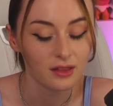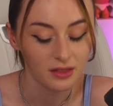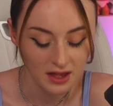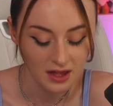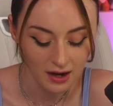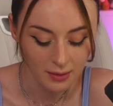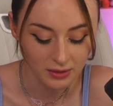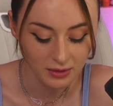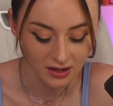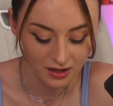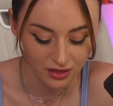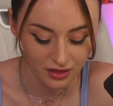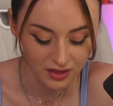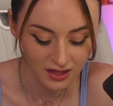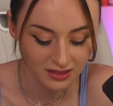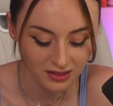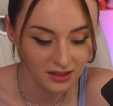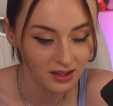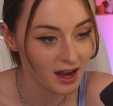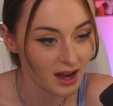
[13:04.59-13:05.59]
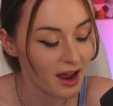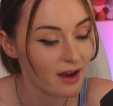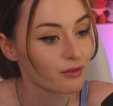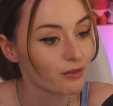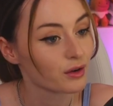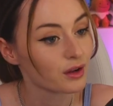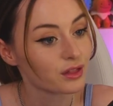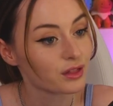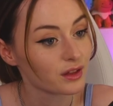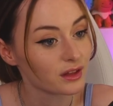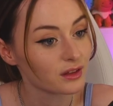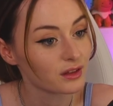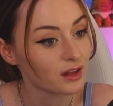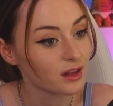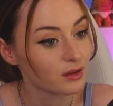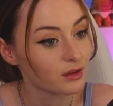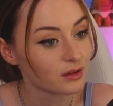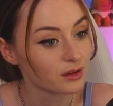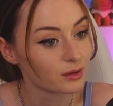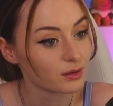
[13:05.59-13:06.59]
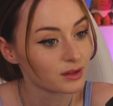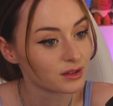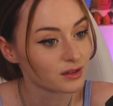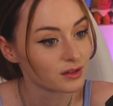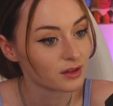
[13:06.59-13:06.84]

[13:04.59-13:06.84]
then I'm gonna think that everything that you do is